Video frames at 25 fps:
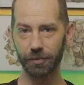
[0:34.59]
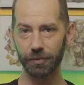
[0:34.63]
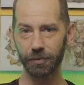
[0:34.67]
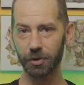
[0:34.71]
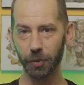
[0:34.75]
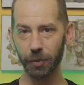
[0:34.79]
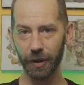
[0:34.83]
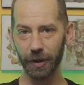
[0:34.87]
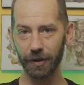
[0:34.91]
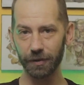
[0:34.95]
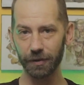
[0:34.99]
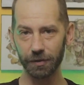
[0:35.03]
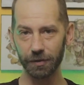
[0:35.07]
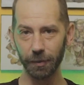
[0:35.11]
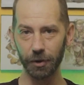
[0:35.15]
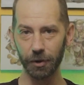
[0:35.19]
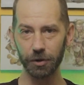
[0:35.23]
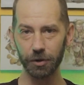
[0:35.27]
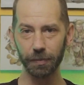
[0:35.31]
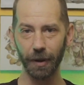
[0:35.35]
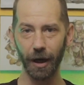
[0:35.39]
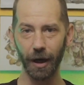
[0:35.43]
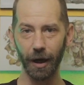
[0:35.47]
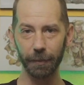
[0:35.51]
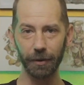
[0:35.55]
Sweden's
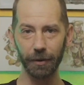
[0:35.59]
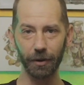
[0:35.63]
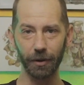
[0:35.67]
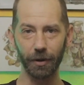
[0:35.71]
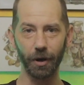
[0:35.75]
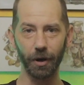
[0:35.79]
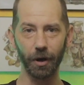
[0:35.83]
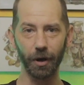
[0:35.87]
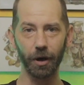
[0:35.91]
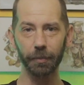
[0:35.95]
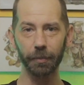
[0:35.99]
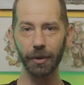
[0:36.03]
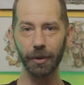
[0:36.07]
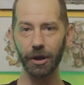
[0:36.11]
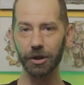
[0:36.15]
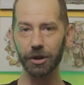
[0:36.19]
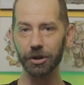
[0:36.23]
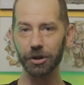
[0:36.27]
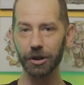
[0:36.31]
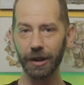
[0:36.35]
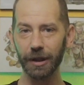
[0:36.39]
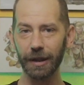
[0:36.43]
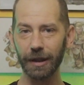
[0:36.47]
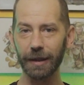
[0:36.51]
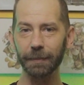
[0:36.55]
most popular
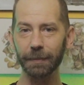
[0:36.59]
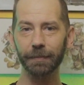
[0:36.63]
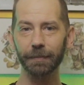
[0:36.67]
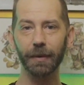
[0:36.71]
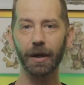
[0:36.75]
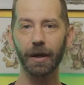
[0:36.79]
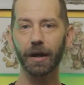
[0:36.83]
RPG,